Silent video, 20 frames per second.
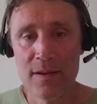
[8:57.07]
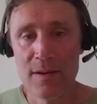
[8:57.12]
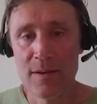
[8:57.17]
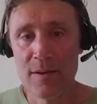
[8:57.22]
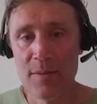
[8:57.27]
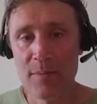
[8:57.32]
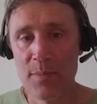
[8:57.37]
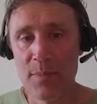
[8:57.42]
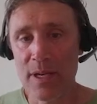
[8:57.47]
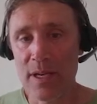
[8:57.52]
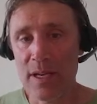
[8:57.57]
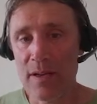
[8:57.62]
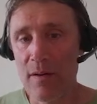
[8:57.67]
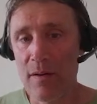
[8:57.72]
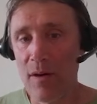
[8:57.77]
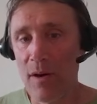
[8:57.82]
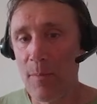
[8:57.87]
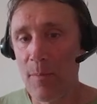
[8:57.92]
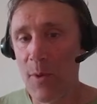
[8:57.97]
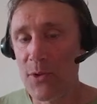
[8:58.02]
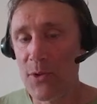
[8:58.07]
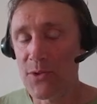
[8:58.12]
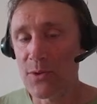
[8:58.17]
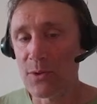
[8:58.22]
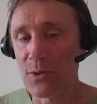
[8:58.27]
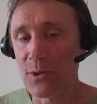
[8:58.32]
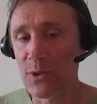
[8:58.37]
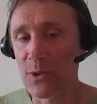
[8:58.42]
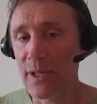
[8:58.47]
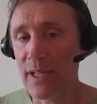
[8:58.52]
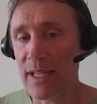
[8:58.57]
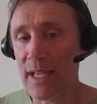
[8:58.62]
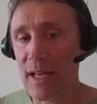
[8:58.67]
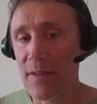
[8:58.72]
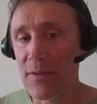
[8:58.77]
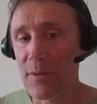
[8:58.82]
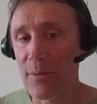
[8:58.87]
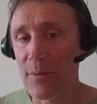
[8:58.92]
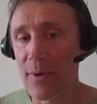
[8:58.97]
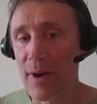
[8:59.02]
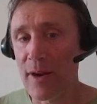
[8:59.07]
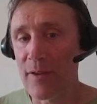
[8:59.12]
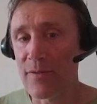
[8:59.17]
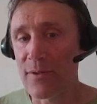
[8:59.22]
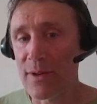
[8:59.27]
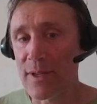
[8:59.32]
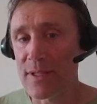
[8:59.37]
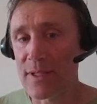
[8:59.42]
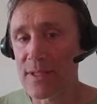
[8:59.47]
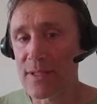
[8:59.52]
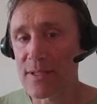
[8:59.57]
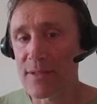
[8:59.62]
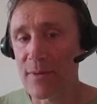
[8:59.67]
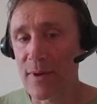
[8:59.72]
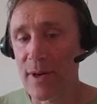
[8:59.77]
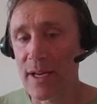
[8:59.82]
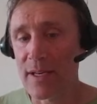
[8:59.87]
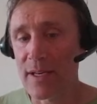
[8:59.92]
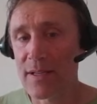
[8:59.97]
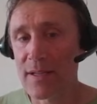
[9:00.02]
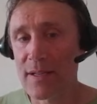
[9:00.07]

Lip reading: But I'm also looking at the reference, right?